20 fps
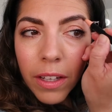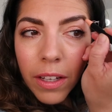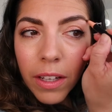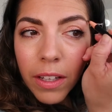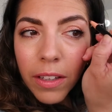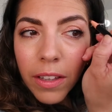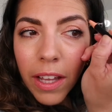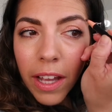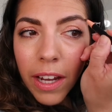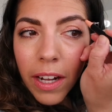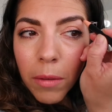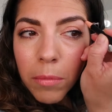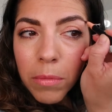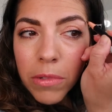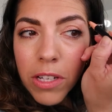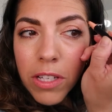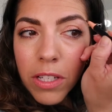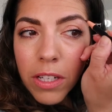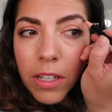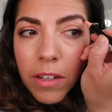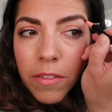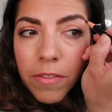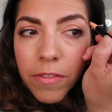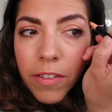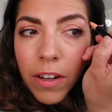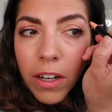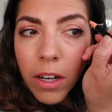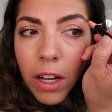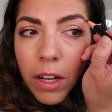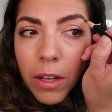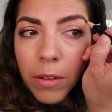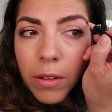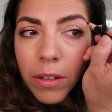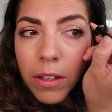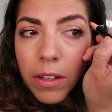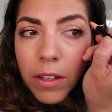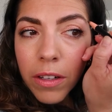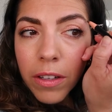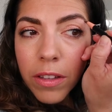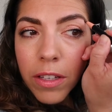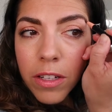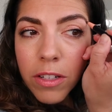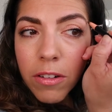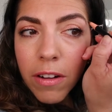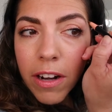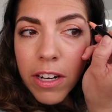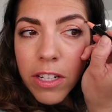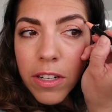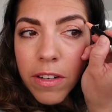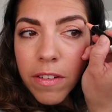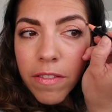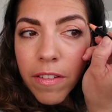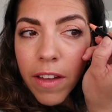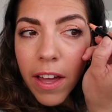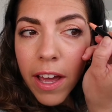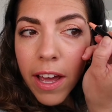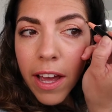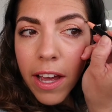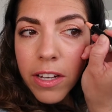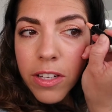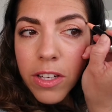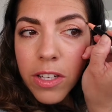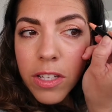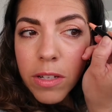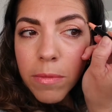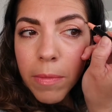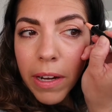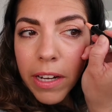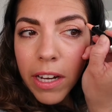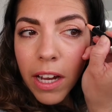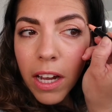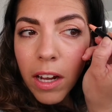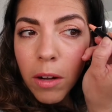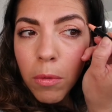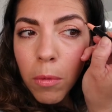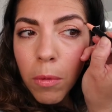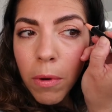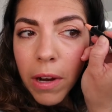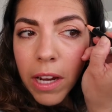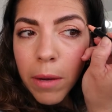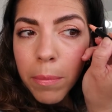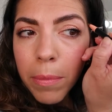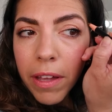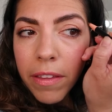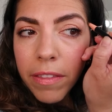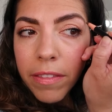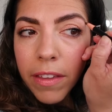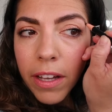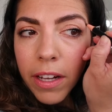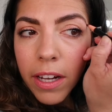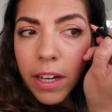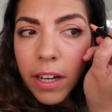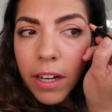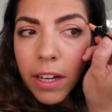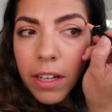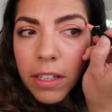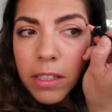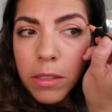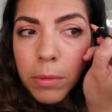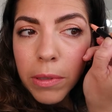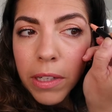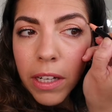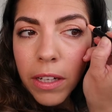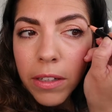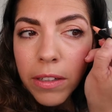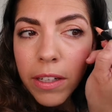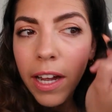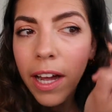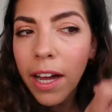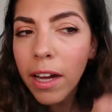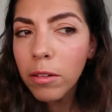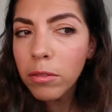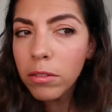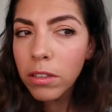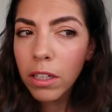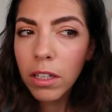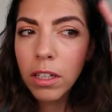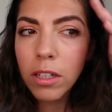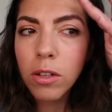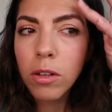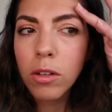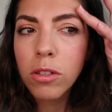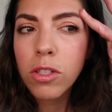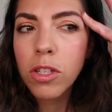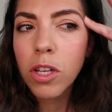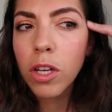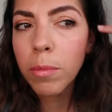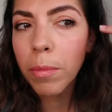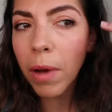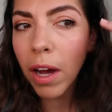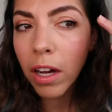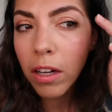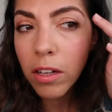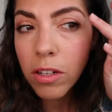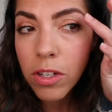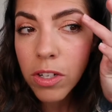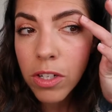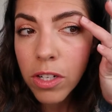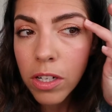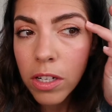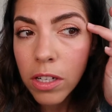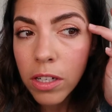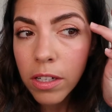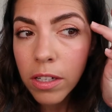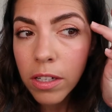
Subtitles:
And then I'm just gonna follow the direction of the hair just to make it a wee bit thicker as we go down. Not too much.